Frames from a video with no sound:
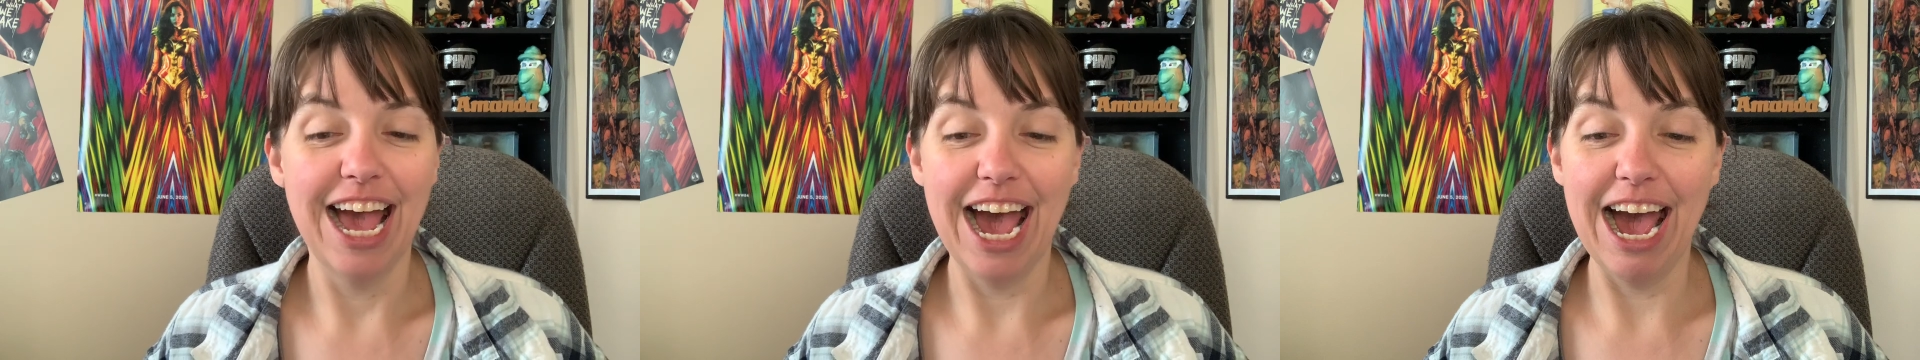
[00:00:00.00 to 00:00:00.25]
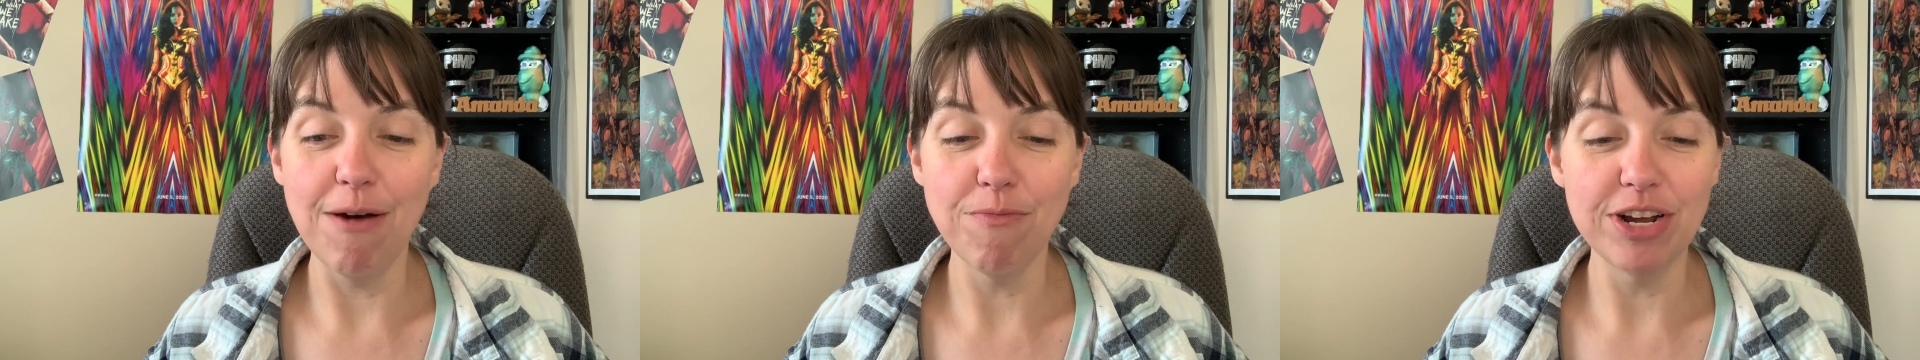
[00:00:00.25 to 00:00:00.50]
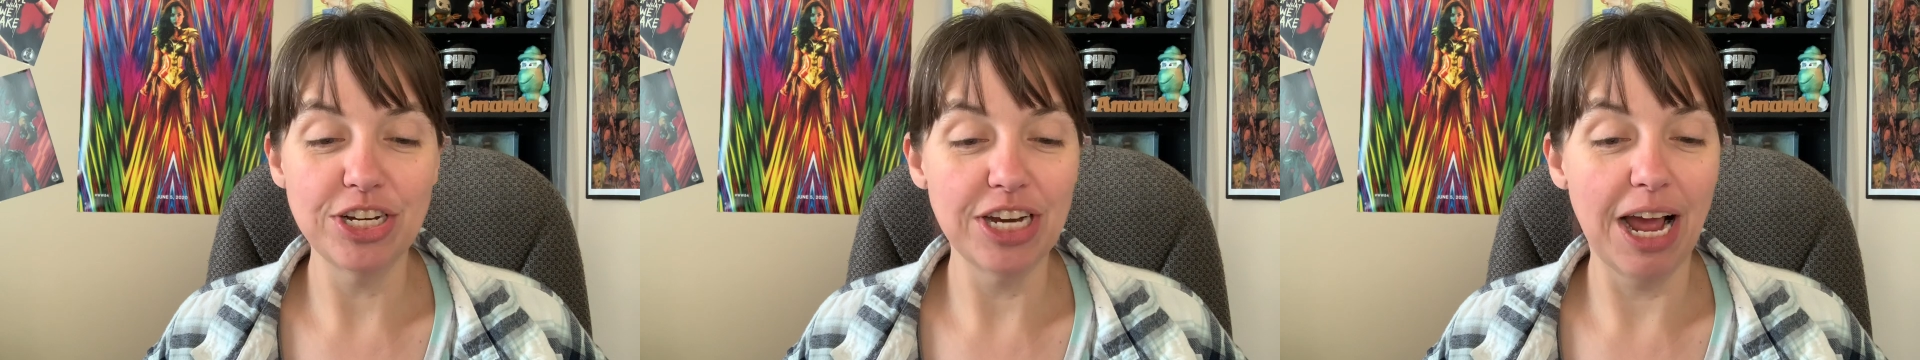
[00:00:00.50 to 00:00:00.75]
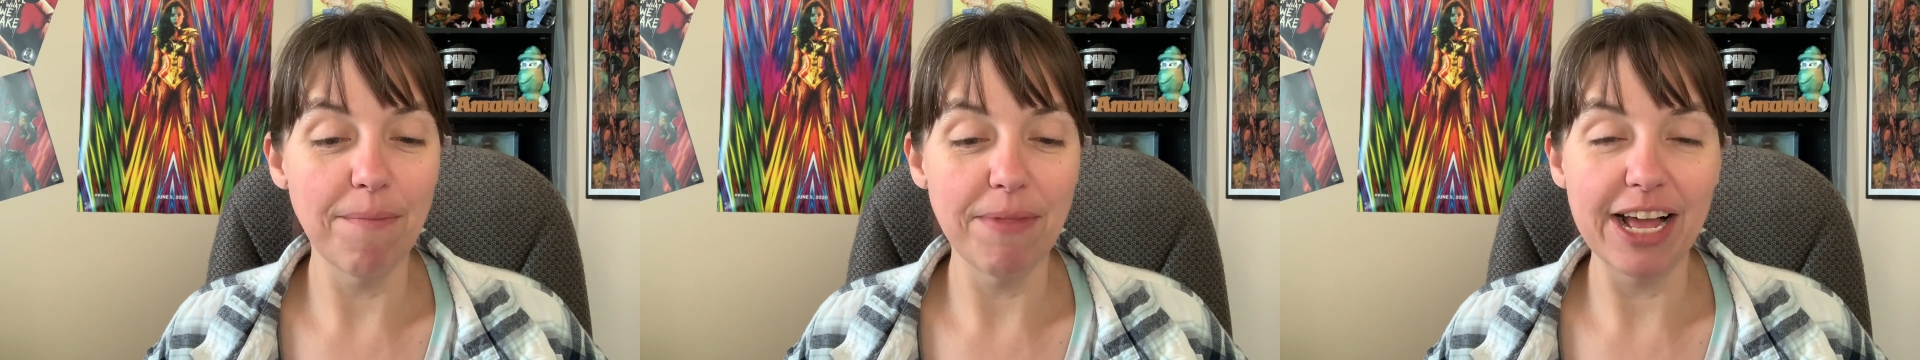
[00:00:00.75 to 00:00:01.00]
I am wish
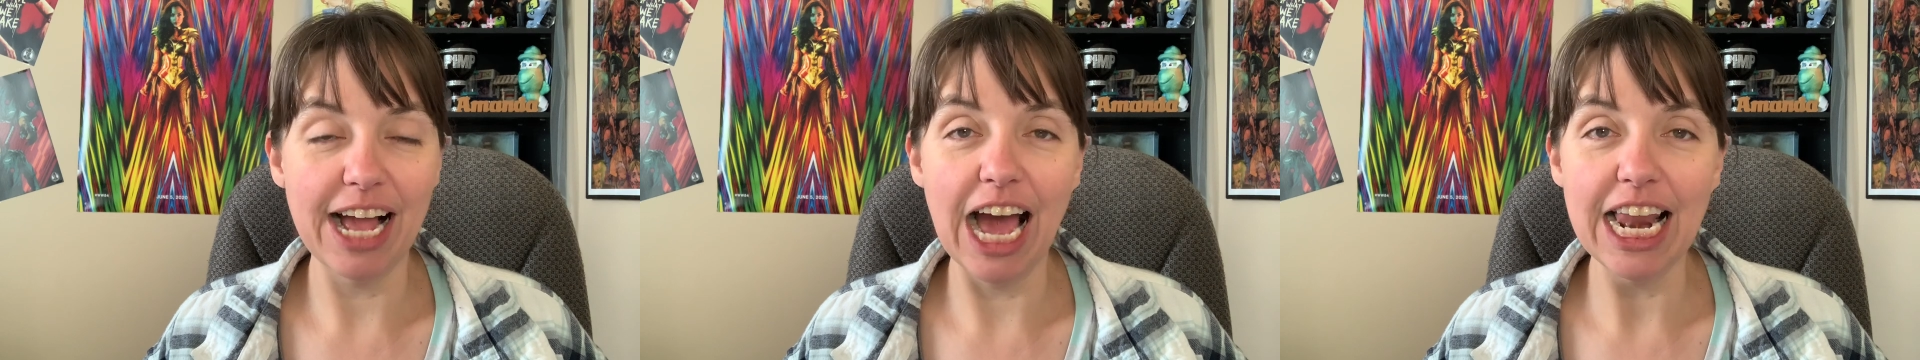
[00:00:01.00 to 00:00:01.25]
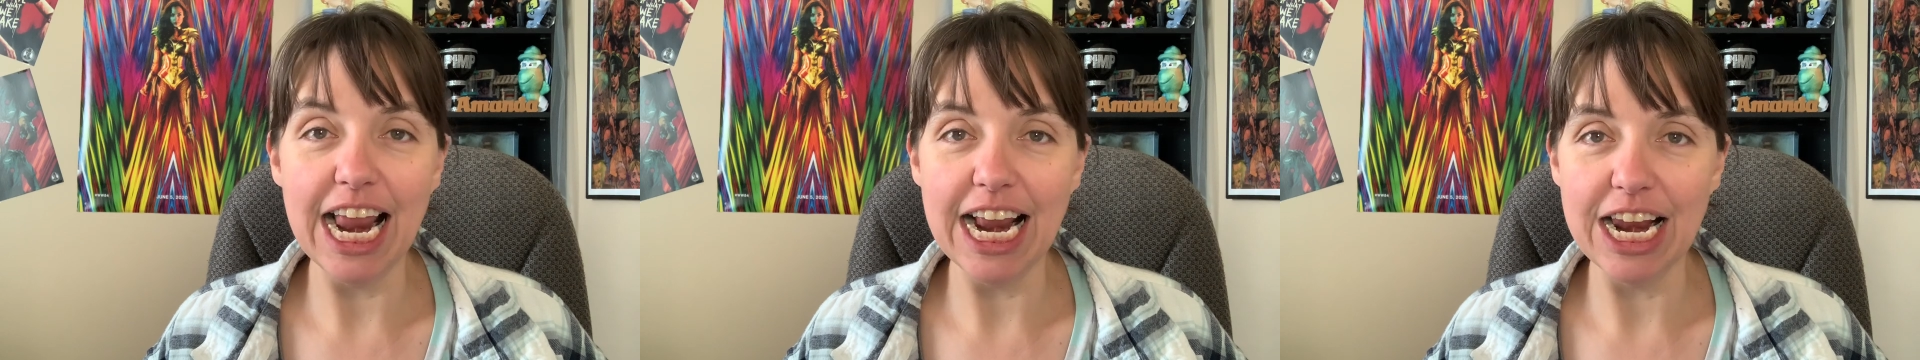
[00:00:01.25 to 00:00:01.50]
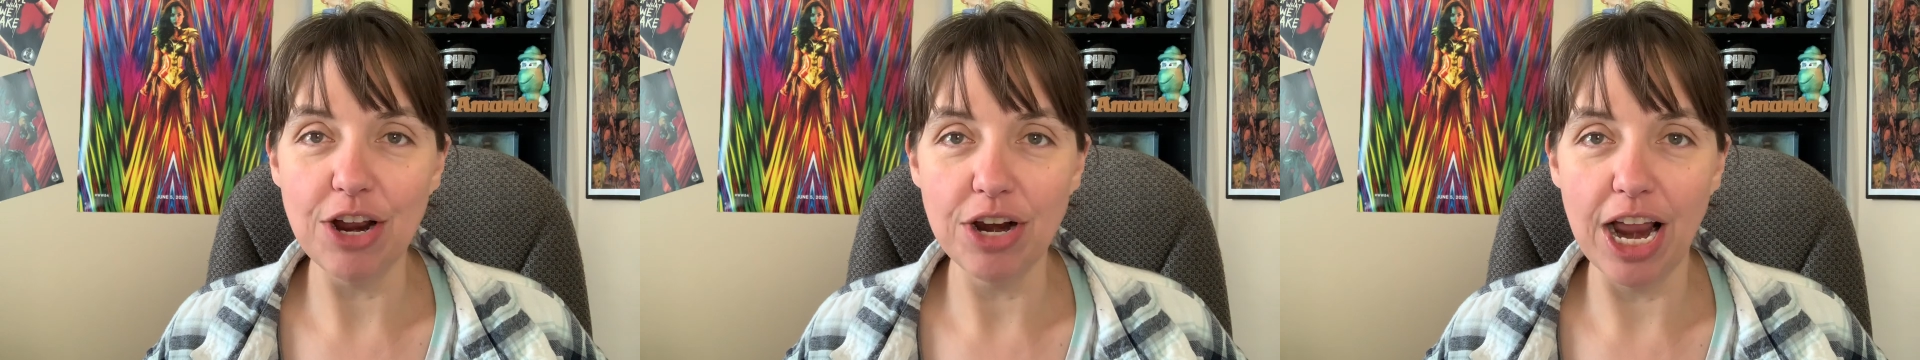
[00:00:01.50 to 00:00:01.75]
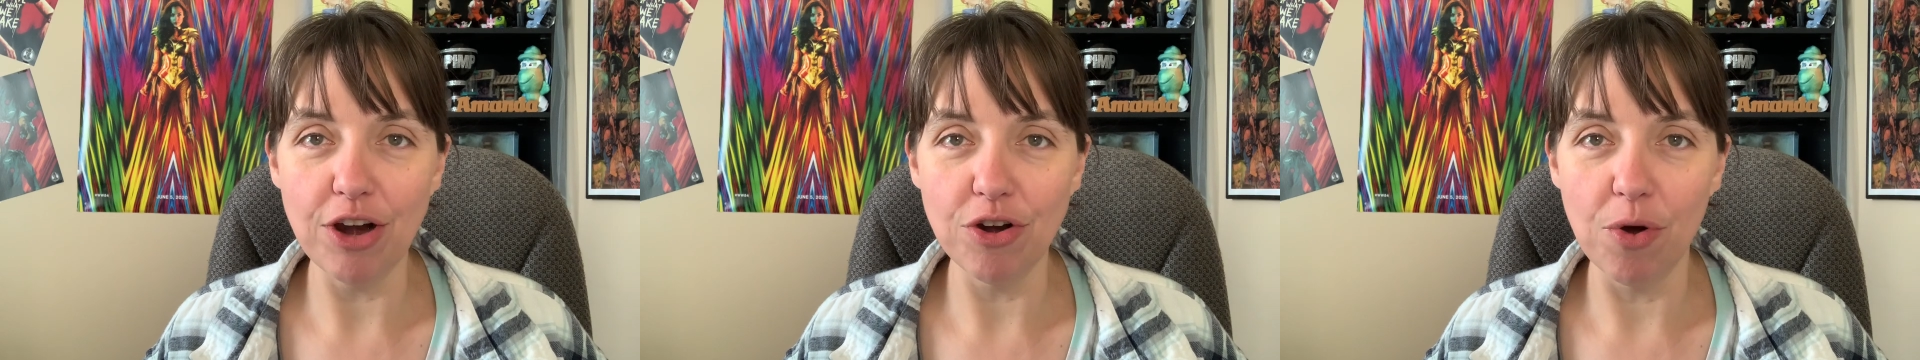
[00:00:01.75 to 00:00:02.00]
I'm like, how did I
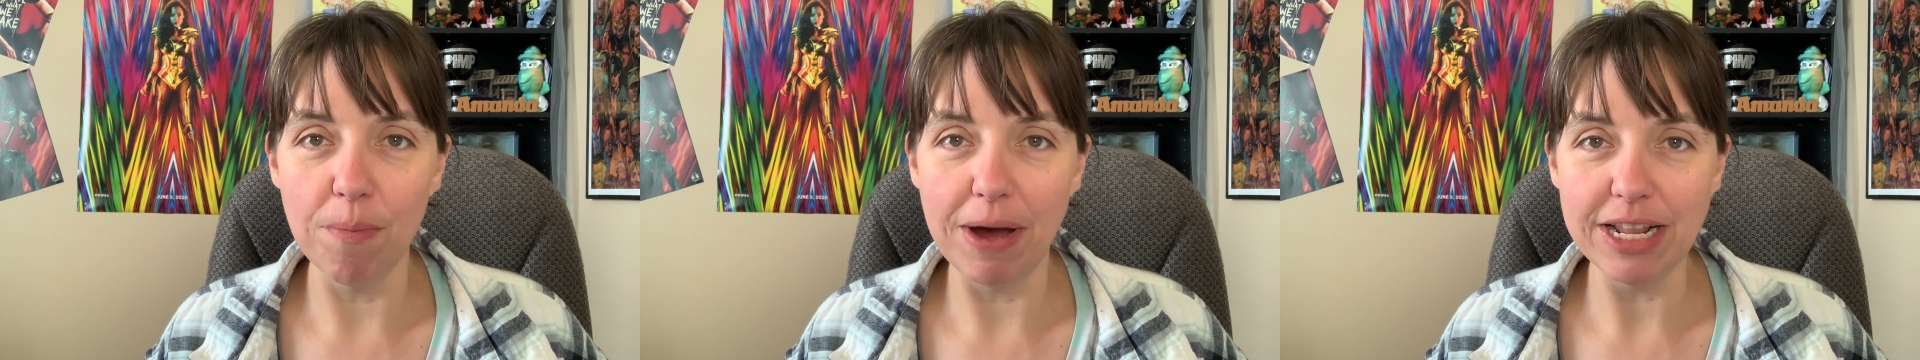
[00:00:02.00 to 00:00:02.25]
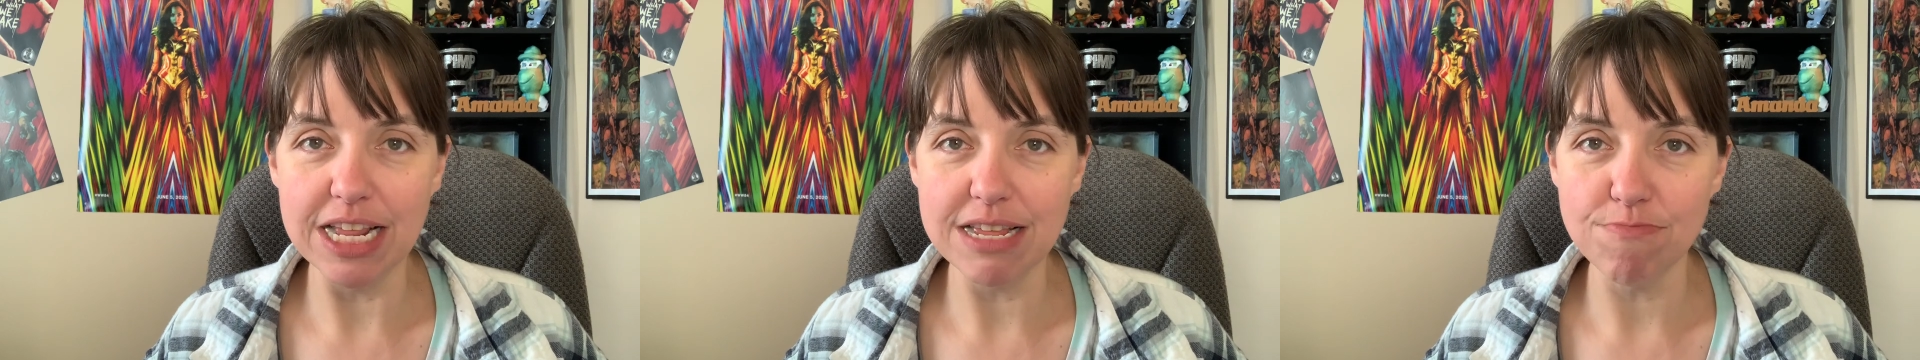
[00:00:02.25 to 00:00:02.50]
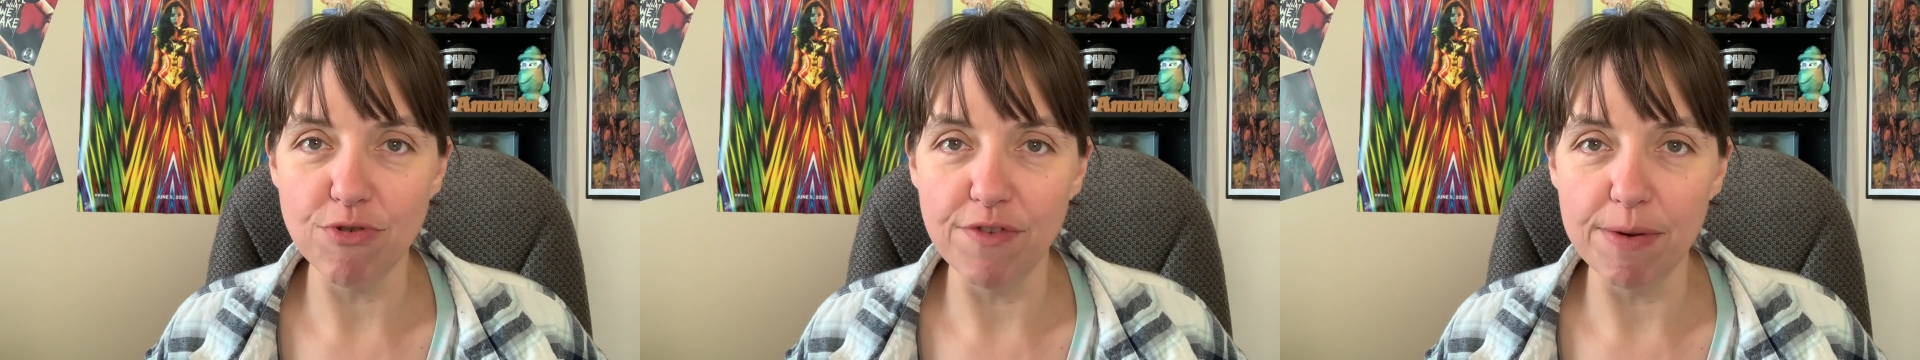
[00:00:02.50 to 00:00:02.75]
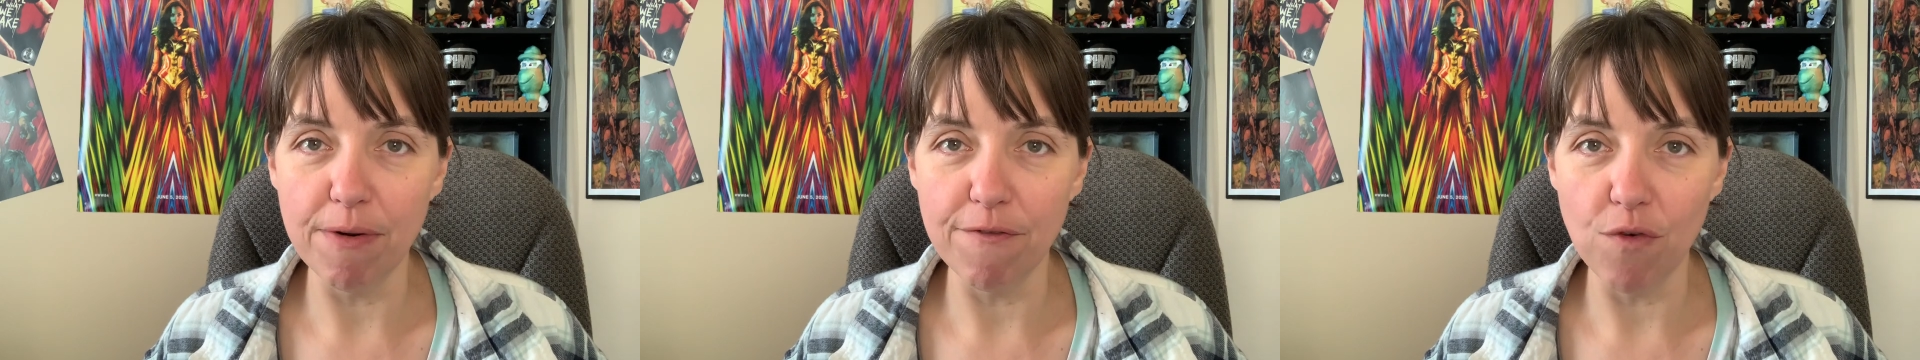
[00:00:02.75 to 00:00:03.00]
not know about this
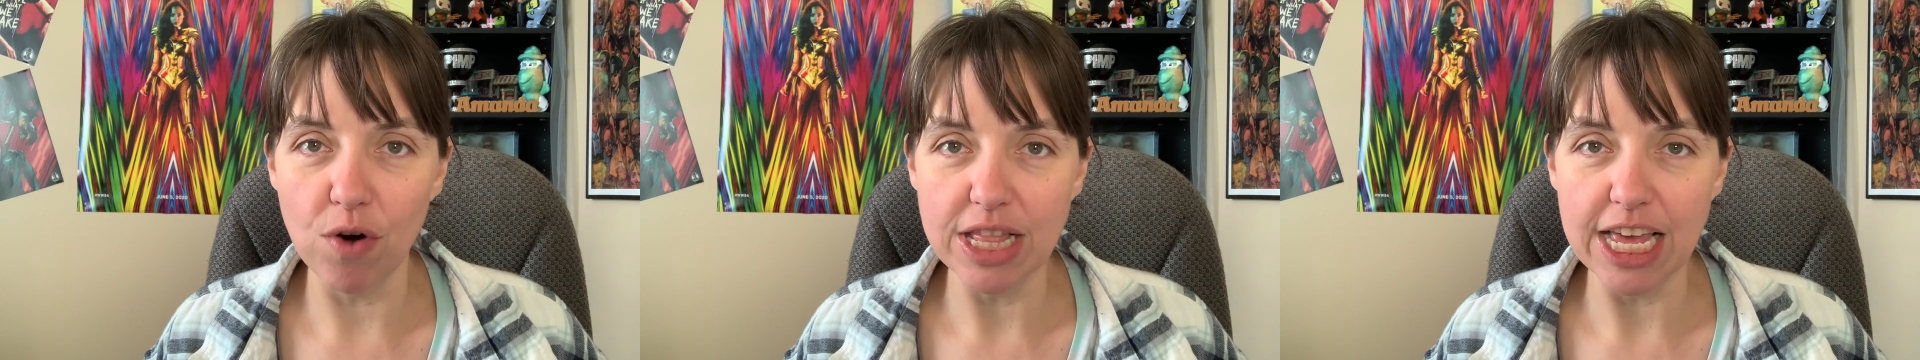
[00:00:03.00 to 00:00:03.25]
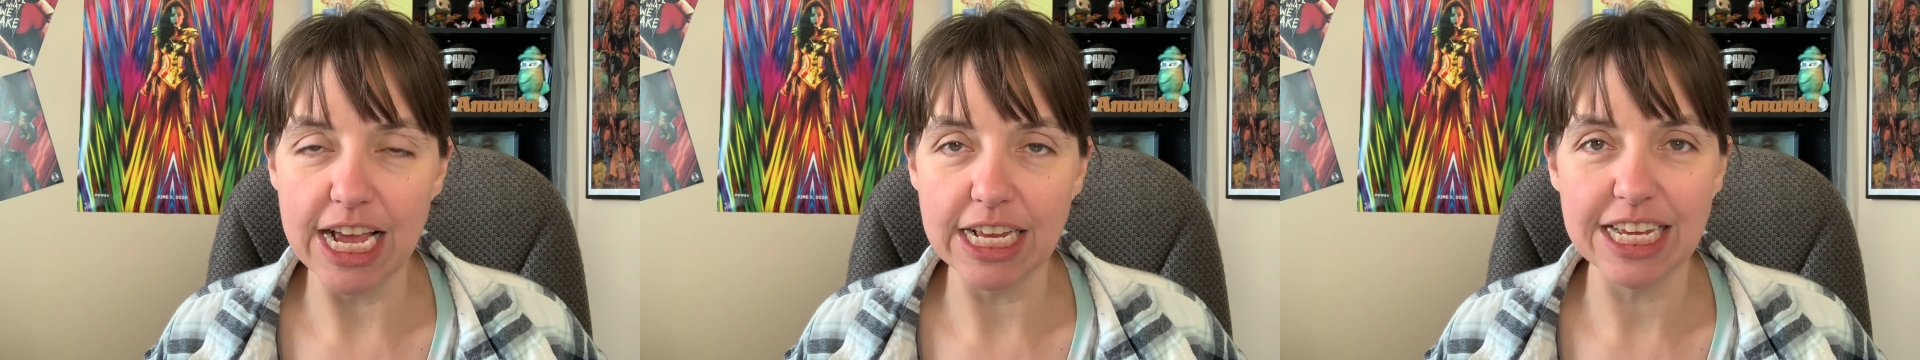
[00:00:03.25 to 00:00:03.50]
movie before then?